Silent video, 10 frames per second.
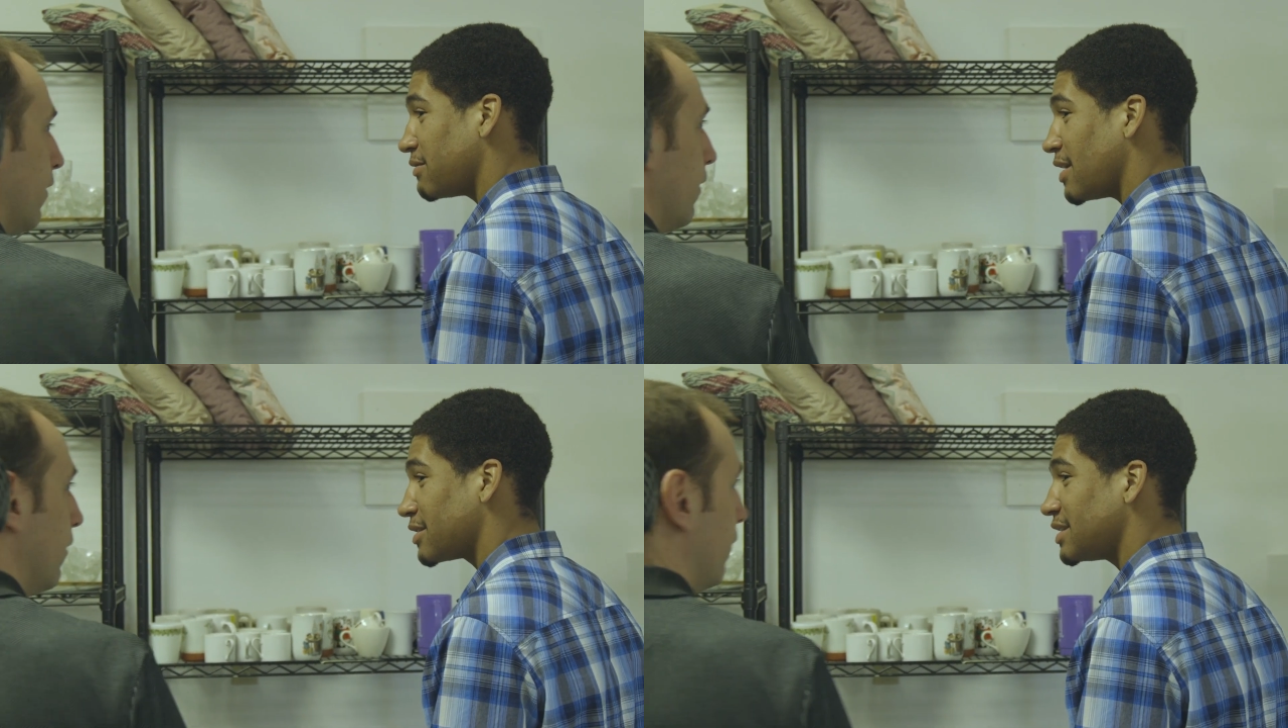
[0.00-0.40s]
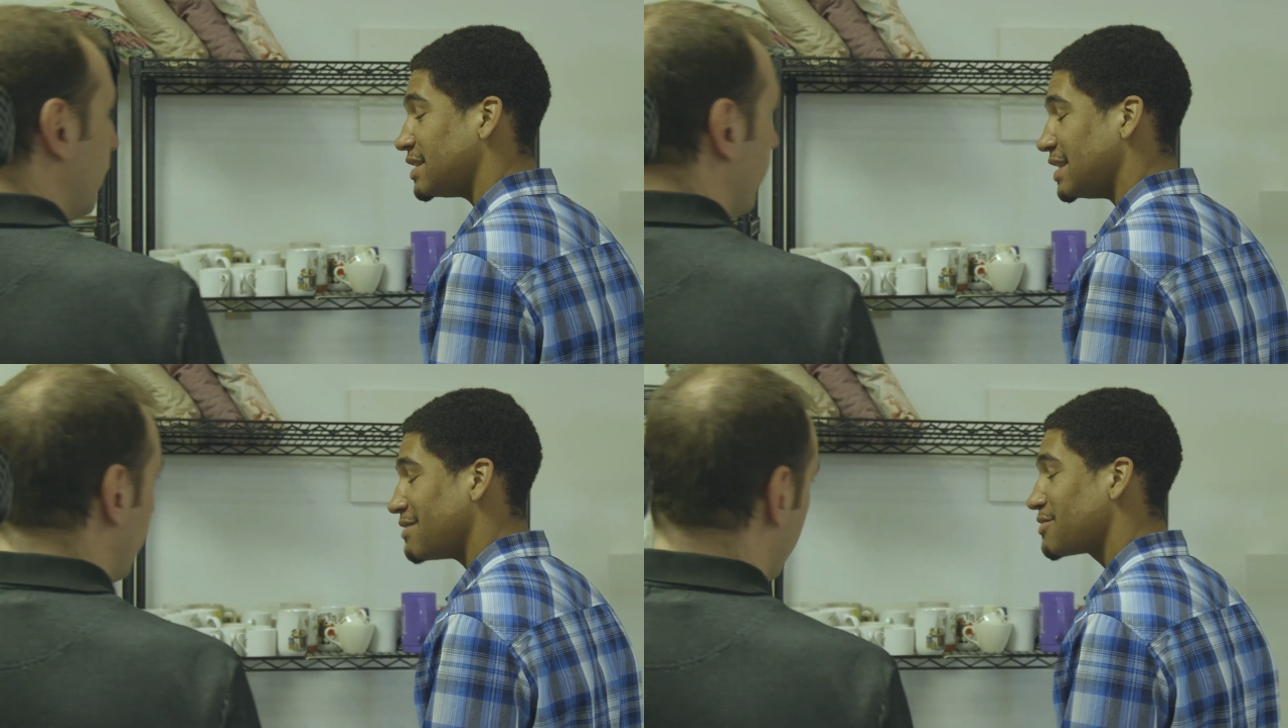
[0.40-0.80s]
I've actually
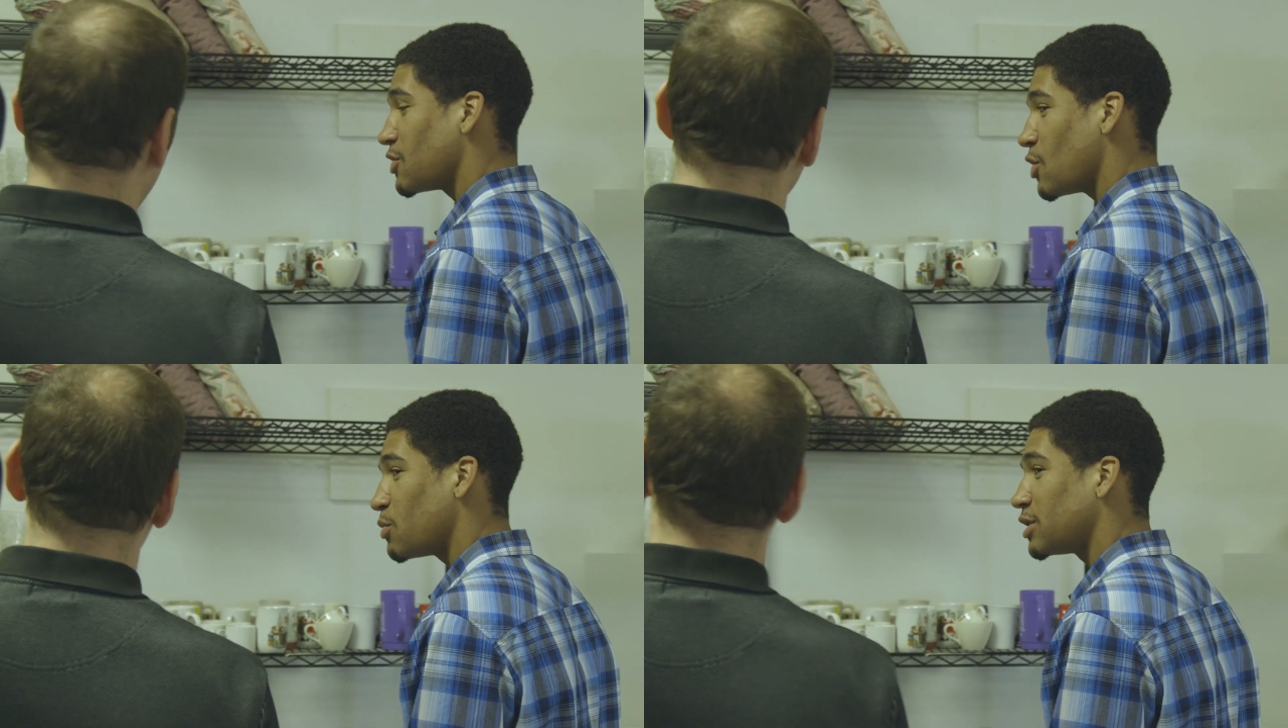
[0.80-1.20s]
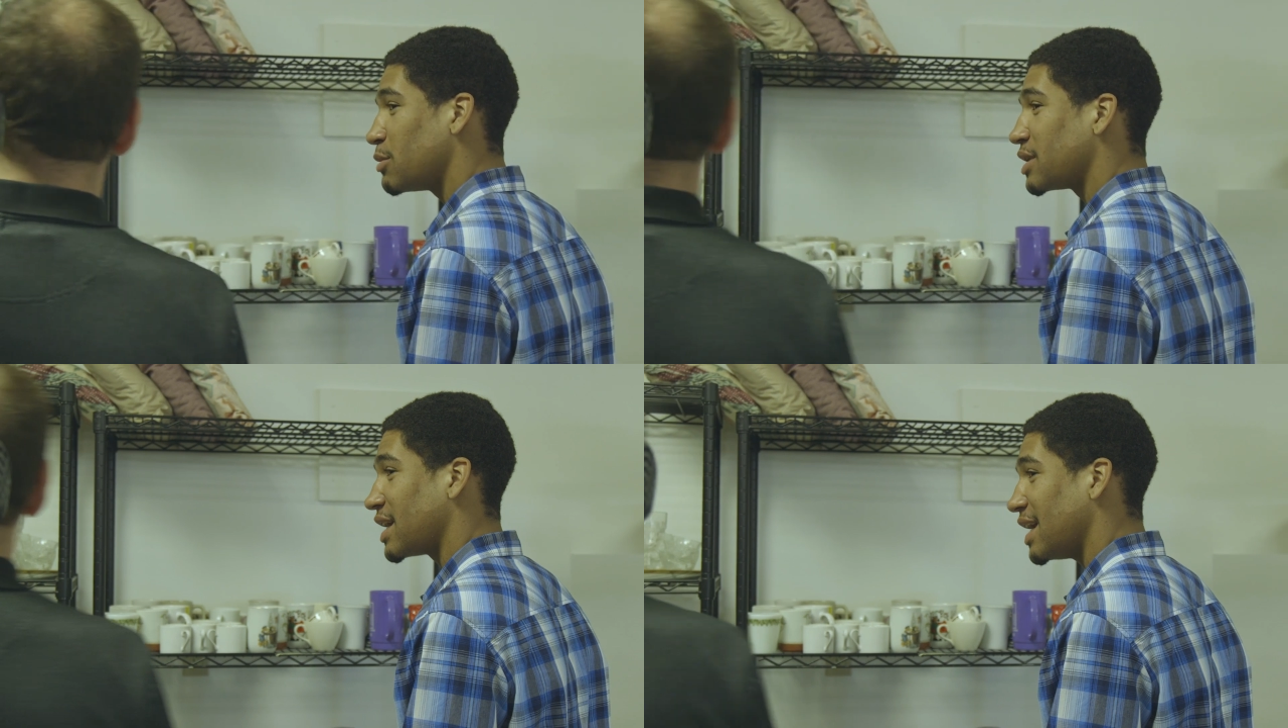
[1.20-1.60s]
never opened
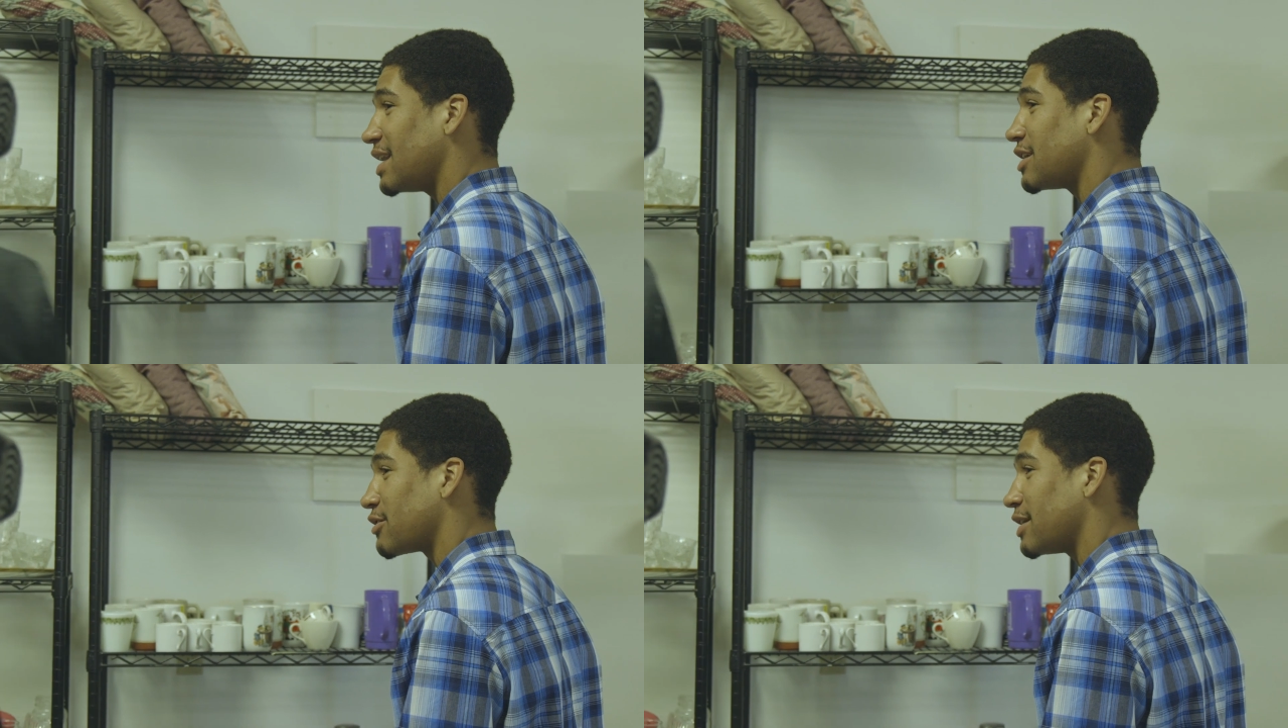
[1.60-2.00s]
up a can in your